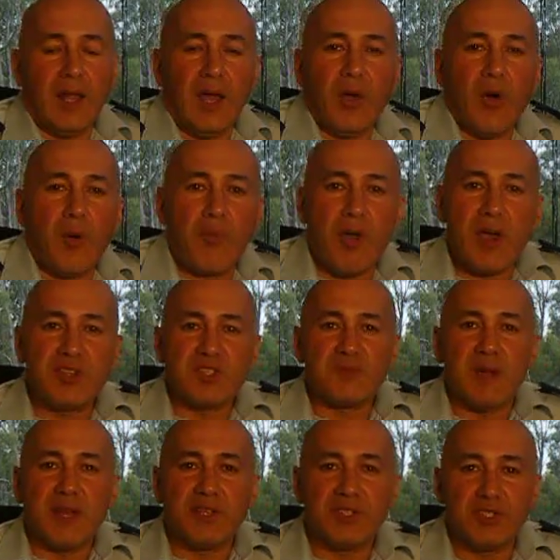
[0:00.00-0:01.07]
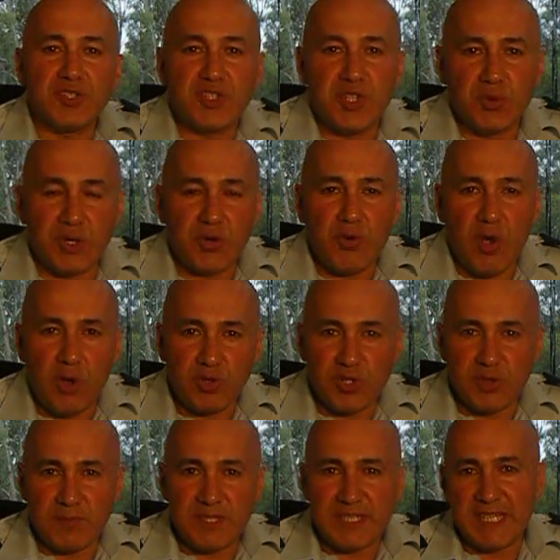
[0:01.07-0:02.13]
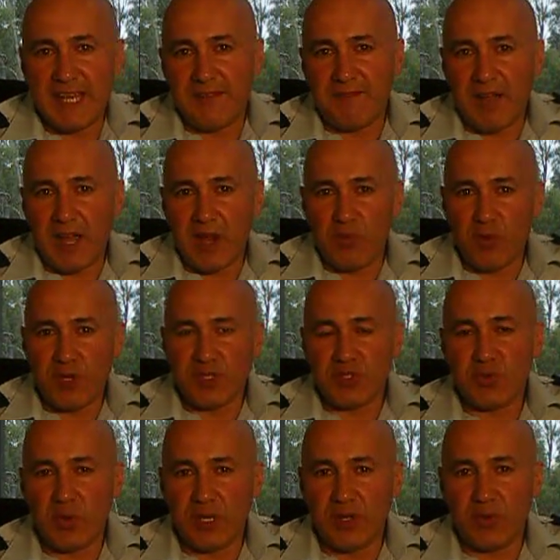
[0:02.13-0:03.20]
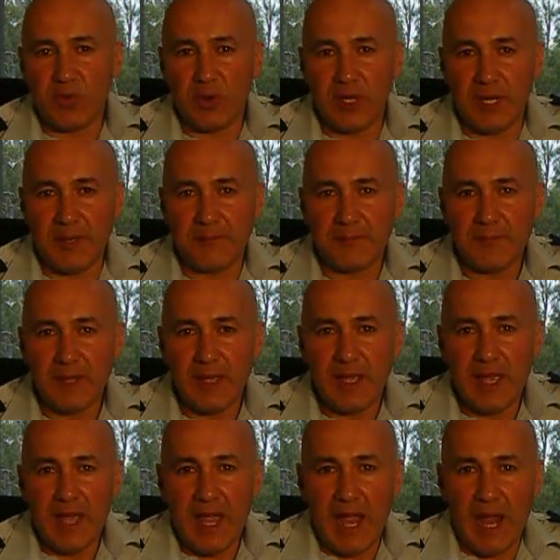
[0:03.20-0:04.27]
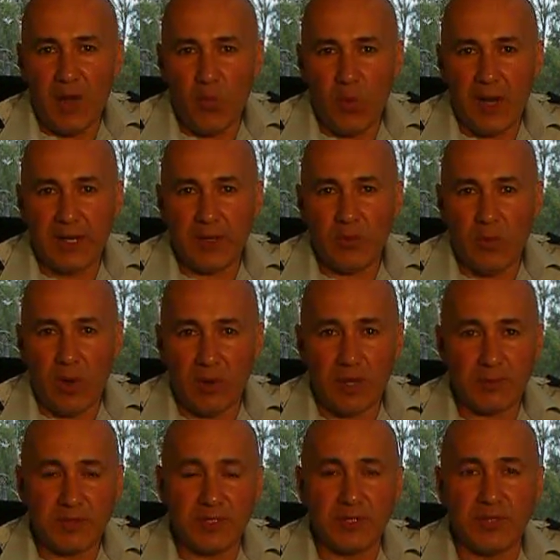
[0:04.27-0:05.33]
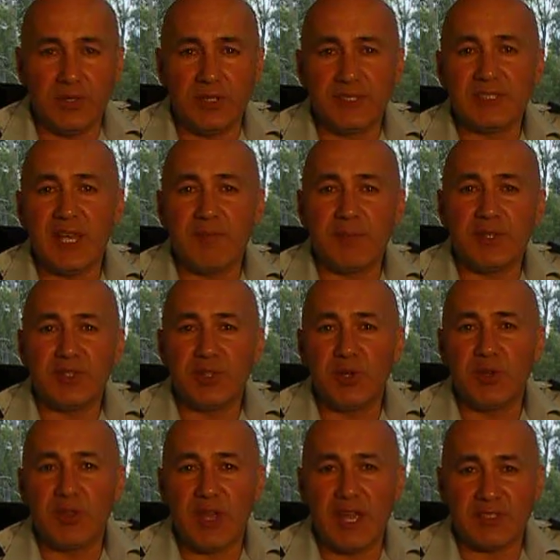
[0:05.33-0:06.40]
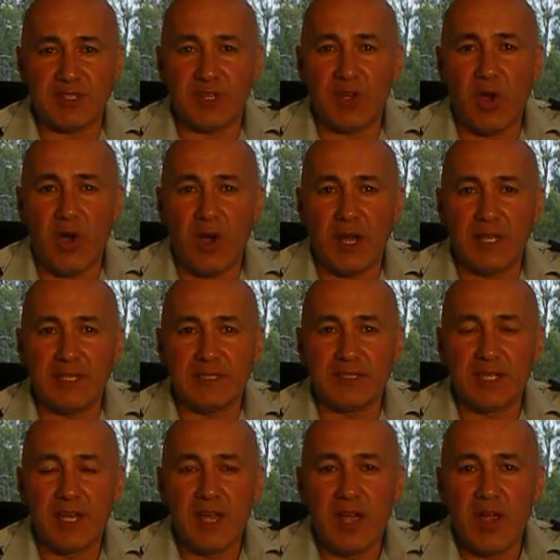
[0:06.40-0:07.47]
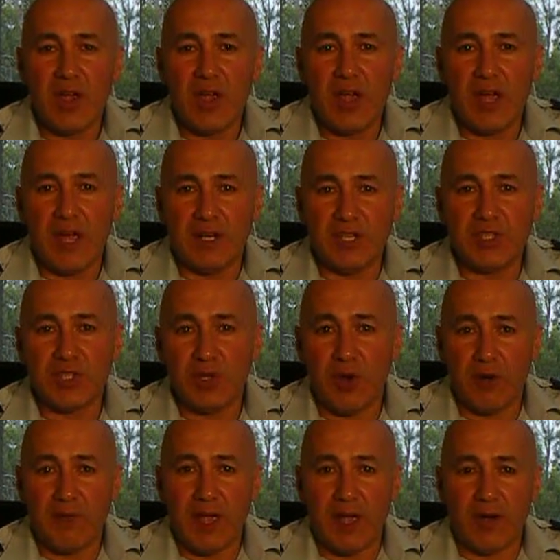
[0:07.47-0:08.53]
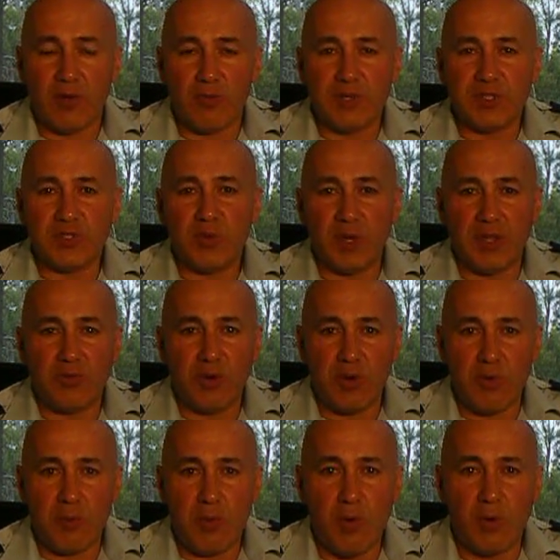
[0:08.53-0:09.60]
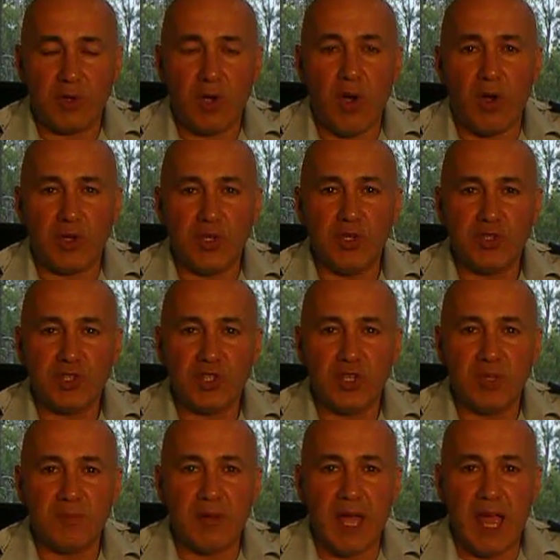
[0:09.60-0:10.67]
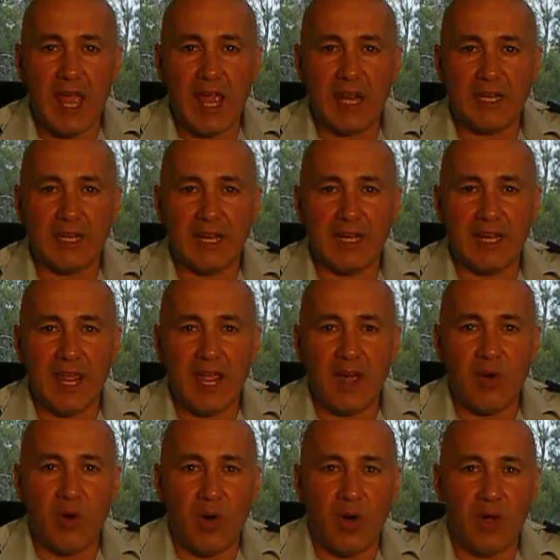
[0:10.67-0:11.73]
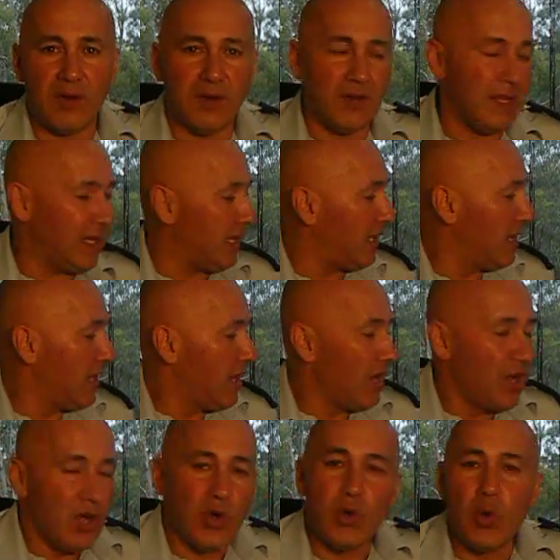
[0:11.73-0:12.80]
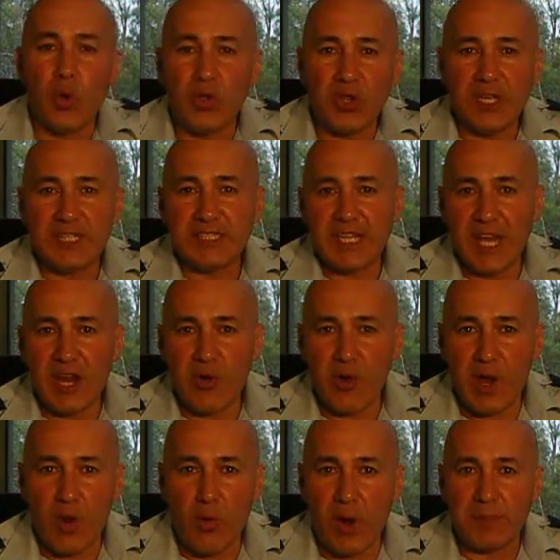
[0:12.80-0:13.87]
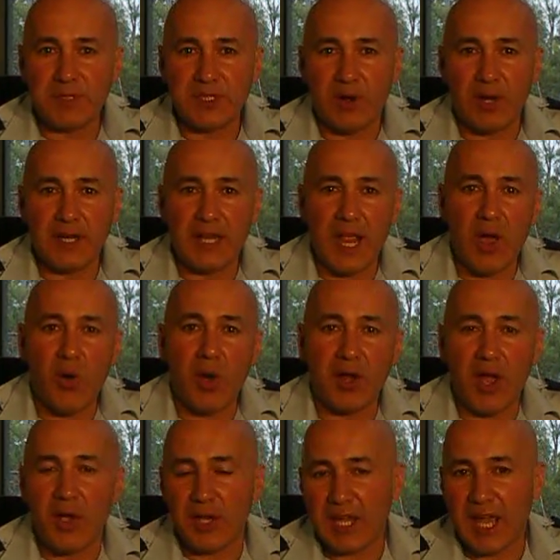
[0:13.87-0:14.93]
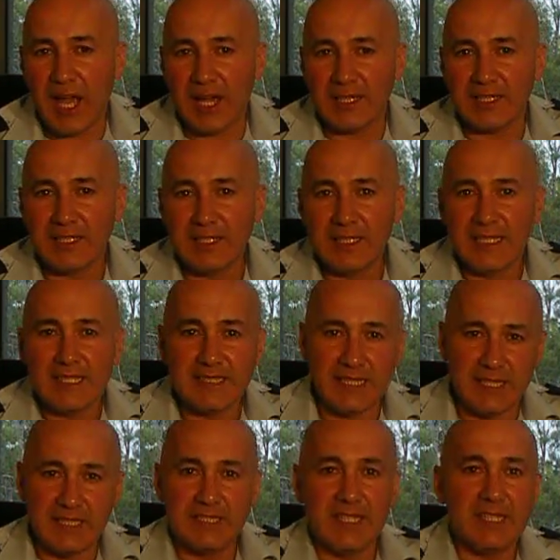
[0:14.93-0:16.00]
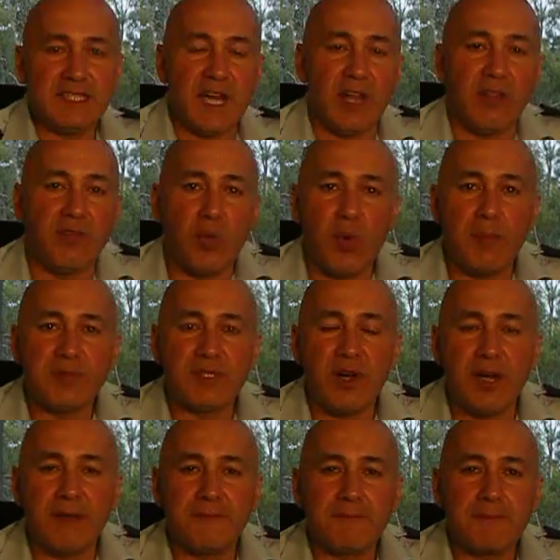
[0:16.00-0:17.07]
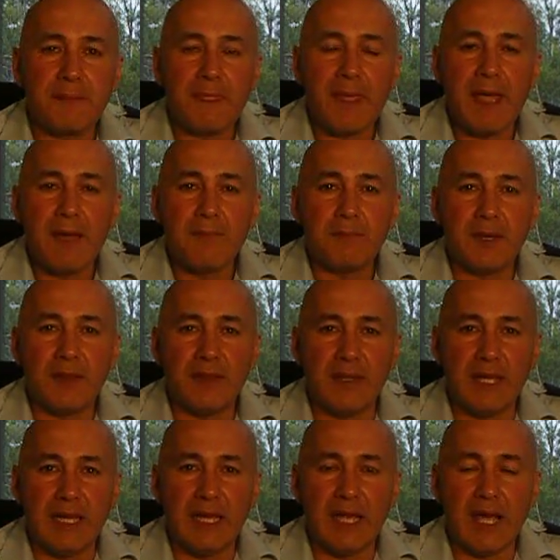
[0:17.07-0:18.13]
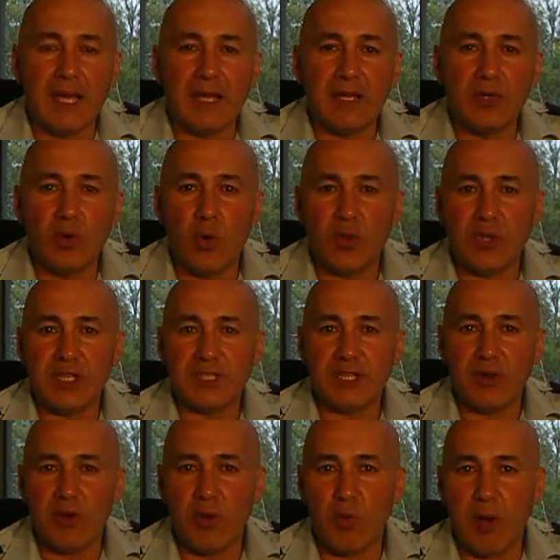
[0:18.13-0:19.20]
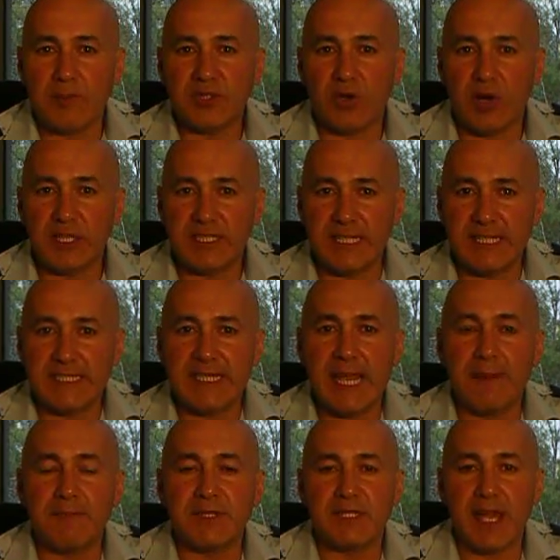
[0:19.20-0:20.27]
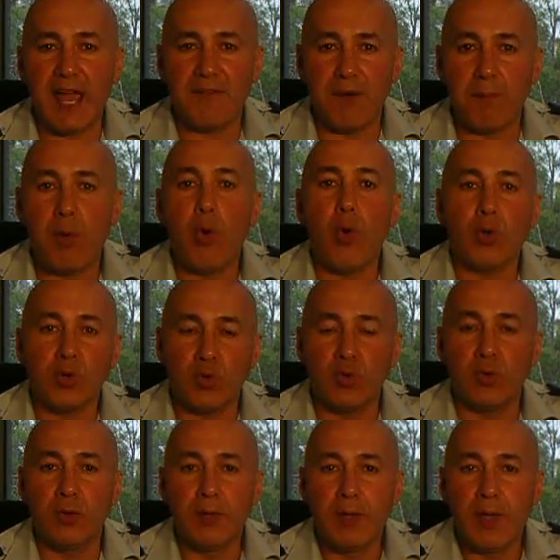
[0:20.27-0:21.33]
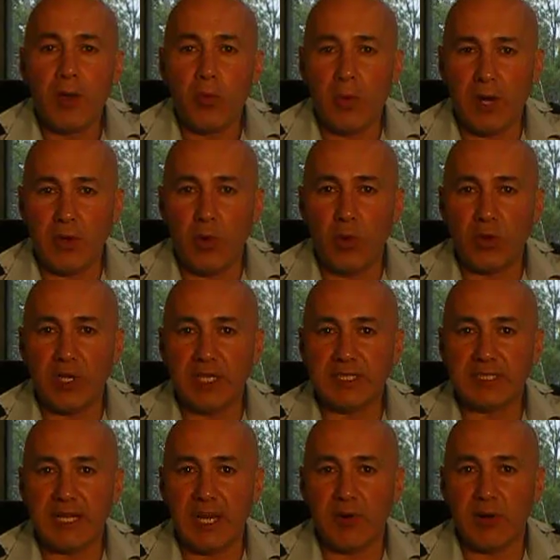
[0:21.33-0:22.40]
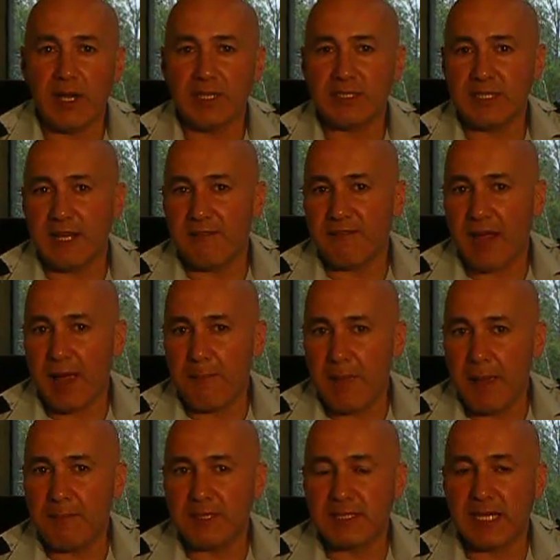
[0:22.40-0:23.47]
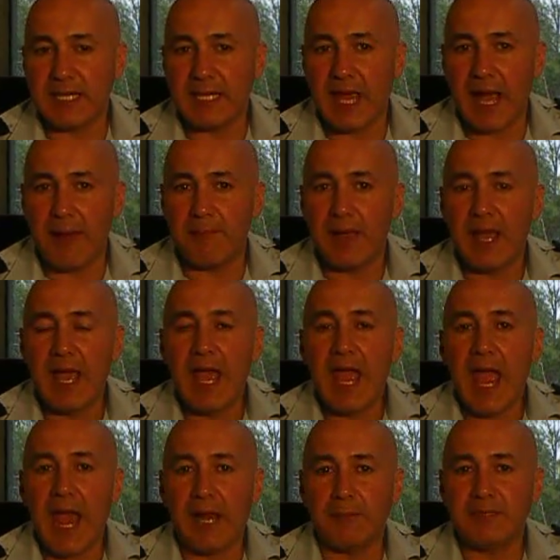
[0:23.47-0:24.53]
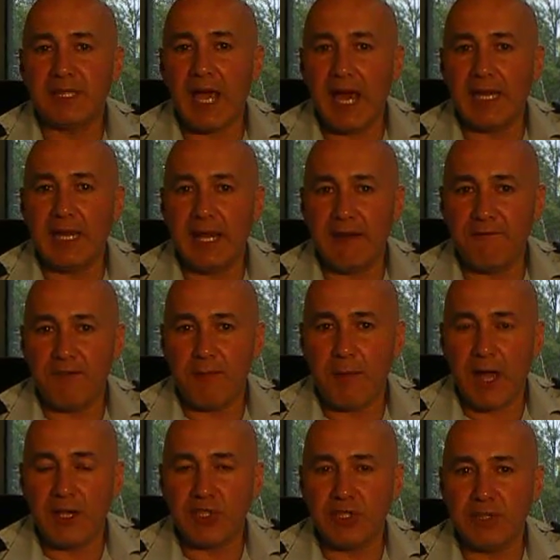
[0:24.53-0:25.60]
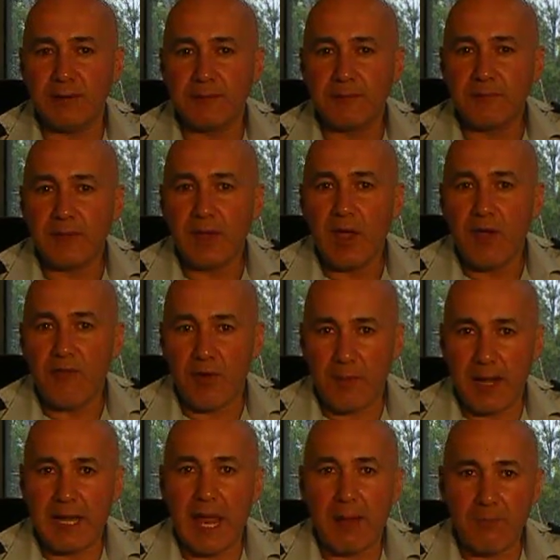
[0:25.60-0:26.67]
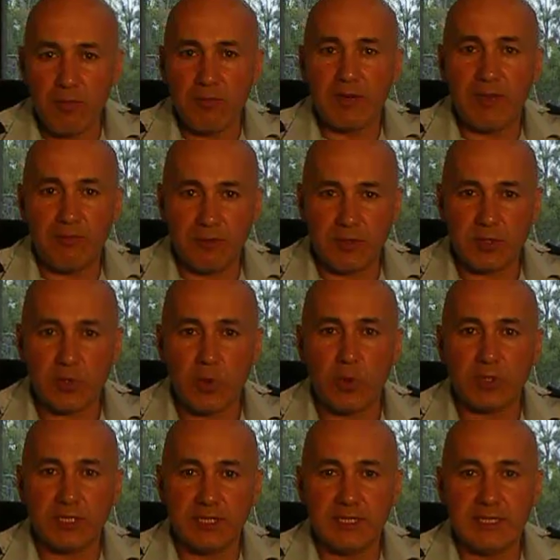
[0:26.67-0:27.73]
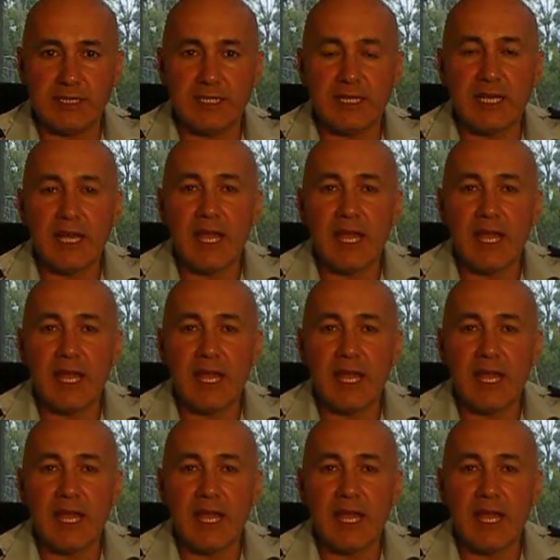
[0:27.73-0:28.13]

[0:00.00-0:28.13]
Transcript: Hello, Operations Manager Stewart Kreltszheim, CFA Region 23, and welcome to December 2009's edition of our Region 23 report on YouTube and now on the Northeast Area website. Now, I know you can't see the detail of the website, but the Northeast Area website is an attempt to have a portal where Northeast Area CFA members can come and obtain information from a number of different sources